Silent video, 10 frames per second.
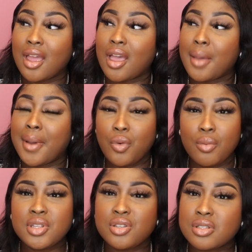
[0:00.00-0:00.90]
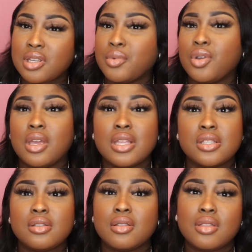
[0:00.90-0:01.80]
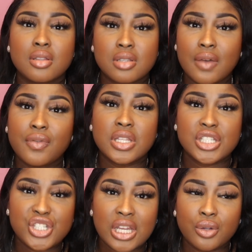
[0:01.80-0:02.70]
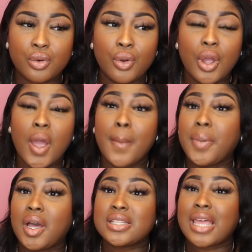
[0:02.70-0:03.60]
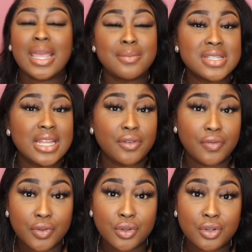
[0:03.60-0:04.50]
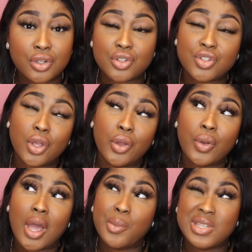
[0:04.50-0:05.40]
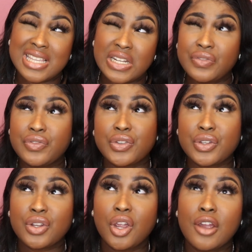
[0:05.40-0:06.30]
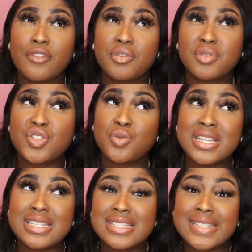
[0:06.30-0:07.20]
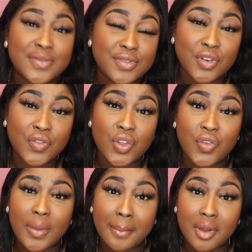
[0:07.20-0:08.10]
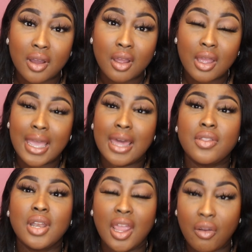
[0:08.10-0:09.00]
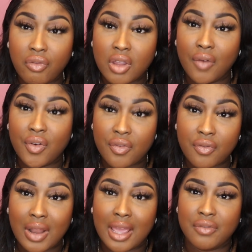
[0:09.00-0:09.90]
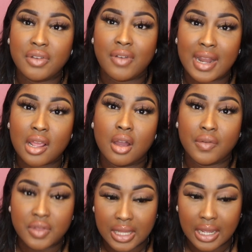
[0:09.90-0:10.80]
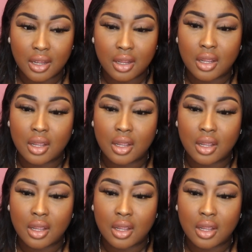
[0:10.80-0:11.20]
Um, I will be doing some cooking stuff on this channel but I am selling food so I'll be selling food from the 27th of November and then every other like every Friday after that